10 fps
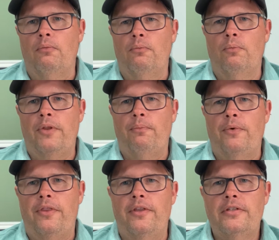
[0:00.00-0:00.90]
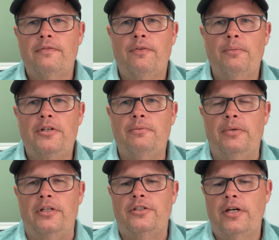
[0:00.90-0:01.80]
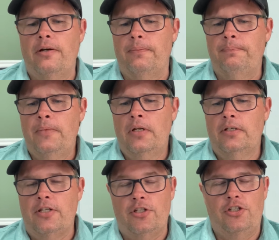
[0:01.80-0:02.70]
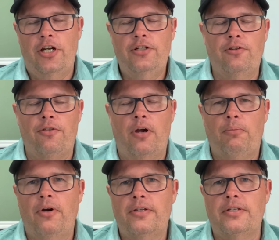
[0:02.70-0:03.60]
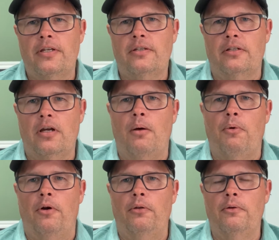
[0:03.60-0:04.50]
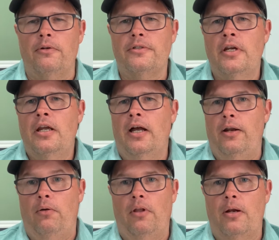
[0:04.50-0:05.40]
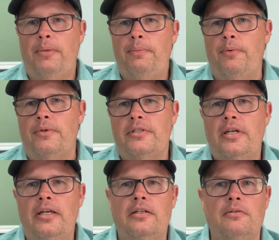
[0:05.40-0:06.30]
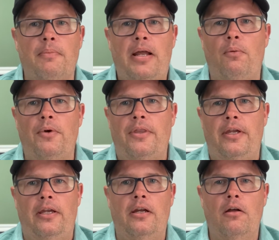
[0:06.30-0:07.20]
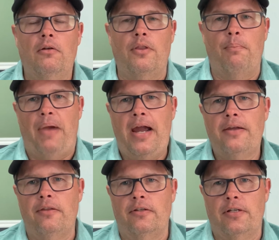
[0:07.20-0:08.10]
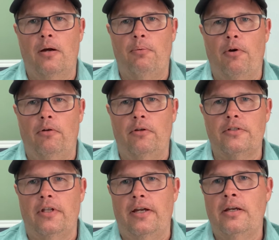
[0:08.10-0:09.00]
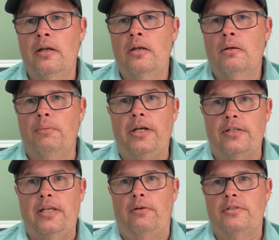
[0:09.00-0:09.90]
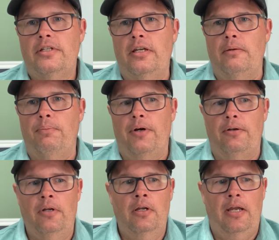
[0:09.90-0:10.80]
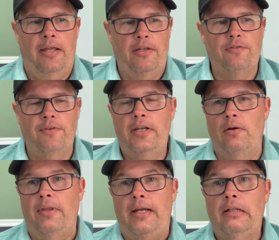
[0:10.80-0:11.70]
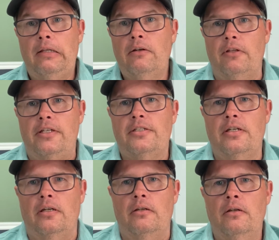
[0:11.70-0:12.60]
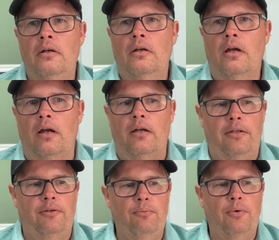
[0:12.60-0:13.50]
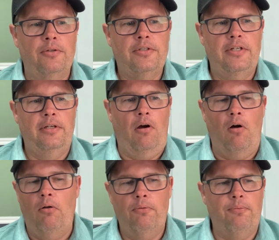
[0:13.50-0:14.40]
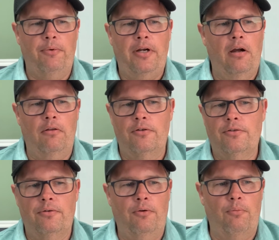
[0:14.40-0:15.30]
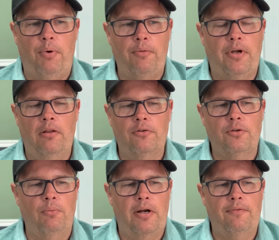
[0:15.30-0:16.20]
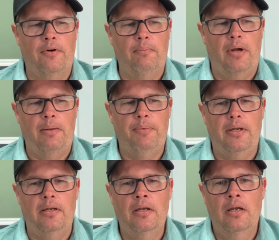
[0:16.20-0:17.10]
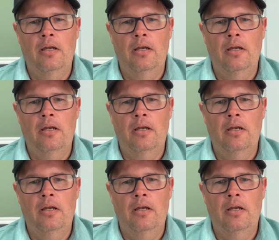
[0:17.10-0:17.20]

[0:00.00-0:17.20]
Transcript: With this information being shared, does it change your thought process on topwater lures? I know a lot of people would say it doesn't matter what the color of the back of the topwater looks like because they don't see it, but in this video they clearly see it. You will see all three colors or both colors or whatever it might be.